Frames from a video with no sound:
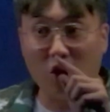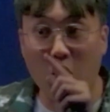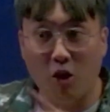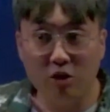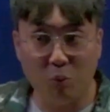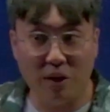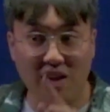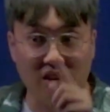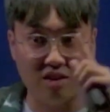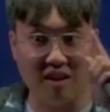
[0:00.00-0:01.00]
all the way
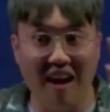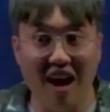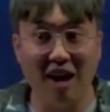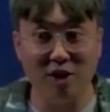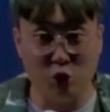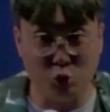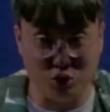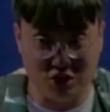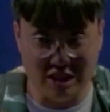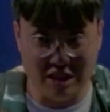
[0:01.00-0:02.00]
in Ta
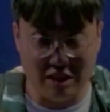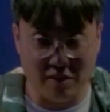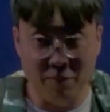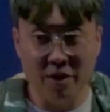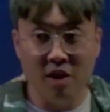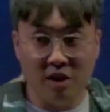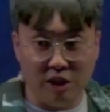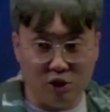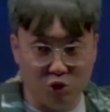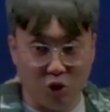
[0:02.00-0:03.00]
UC,
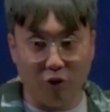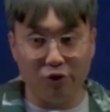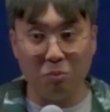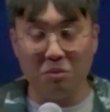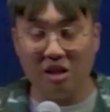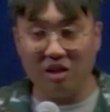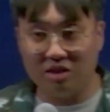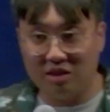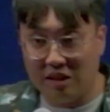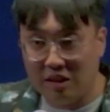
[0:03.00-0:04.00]
he drove to meet his
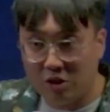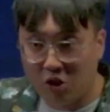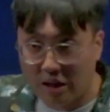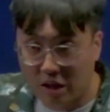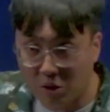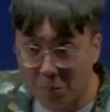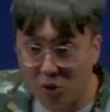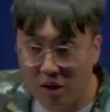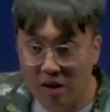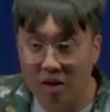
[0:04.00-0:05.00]
teen in Kota
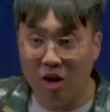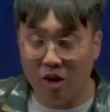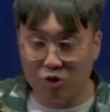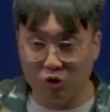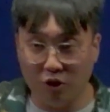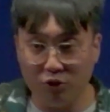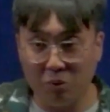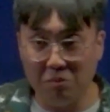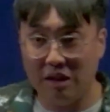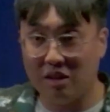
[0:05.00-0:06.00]
Kemuning, drove to
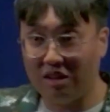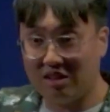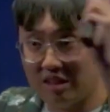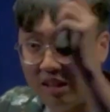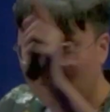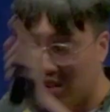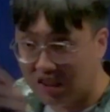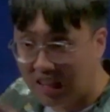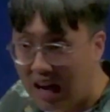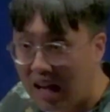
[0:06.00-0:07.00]
meet his teen in
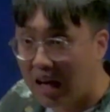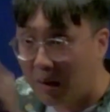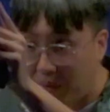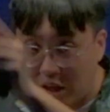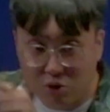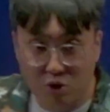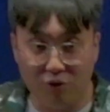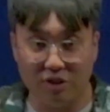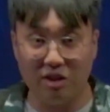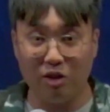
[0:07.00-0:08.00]
Setia Alam, then drove
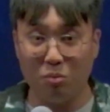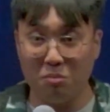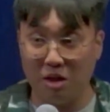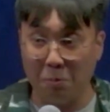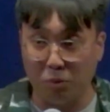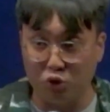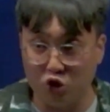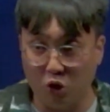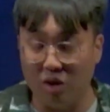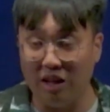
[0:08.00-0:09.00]
his teen to meet in
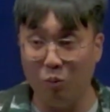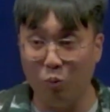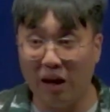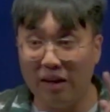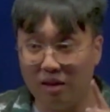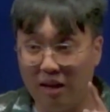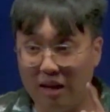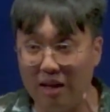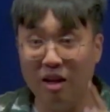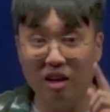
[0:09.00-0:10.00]
Puchong. In one
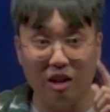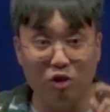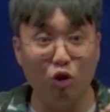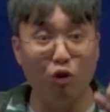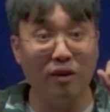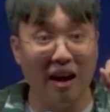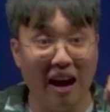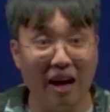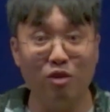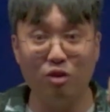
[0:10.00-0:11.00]
day, he drove
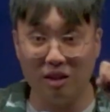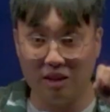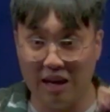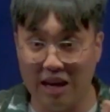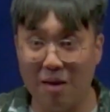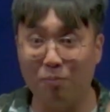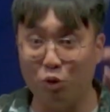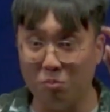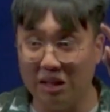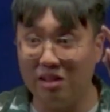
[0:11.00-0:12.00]
100 km to
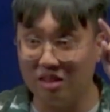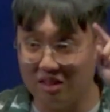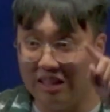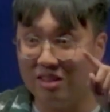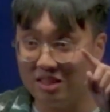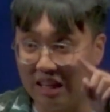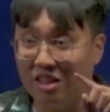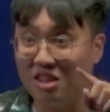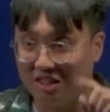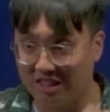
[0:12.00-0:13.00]
meet the teens
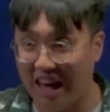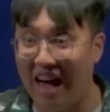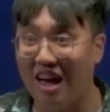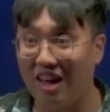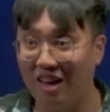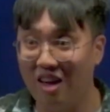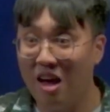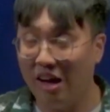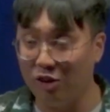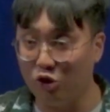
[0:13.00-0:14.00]
under his care.
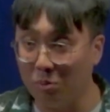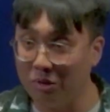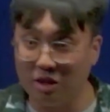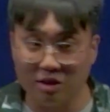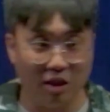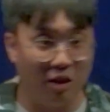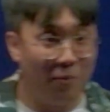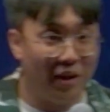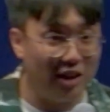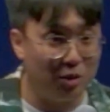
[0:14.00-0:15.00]
And he told me, Jason,
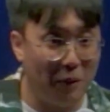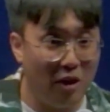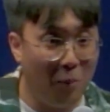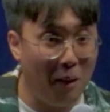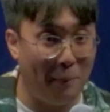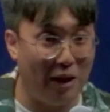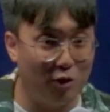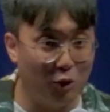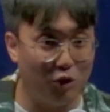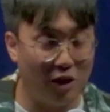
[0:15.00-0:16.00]
I spent all my
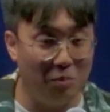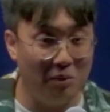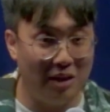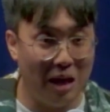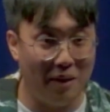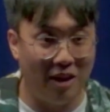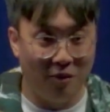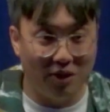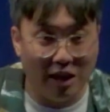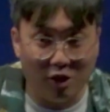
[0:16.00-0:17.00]
petrol trying to meet them.
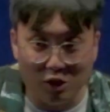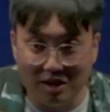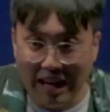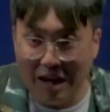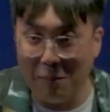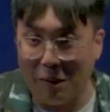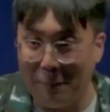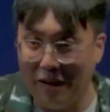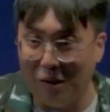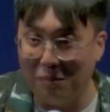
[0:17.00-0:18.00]
That I got to tie my
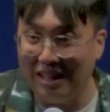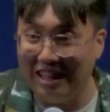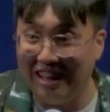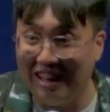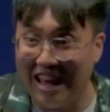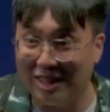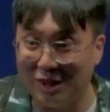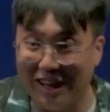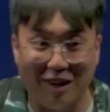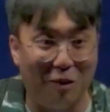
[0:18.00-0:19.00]
belt a bit, eat less so
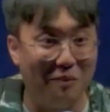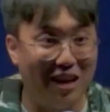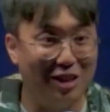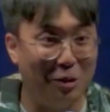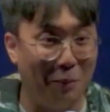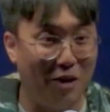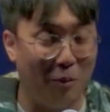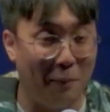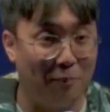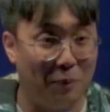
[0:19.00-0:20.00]
that I got money to pay for
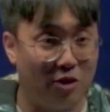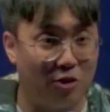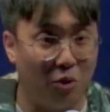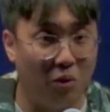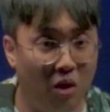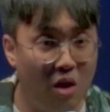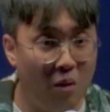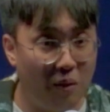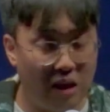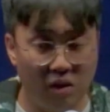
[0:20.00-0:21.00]
my petrol.
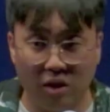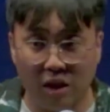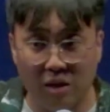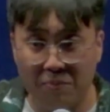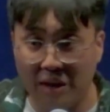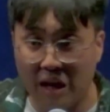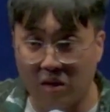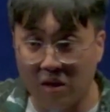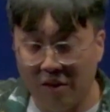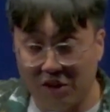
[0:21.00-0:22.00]
When I look at him
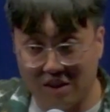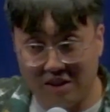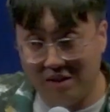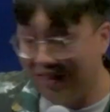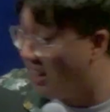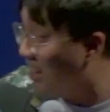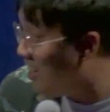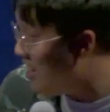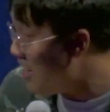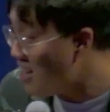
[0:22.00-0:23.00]
now, the
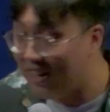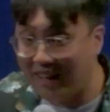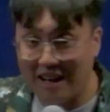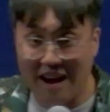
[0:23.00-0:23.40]
leader that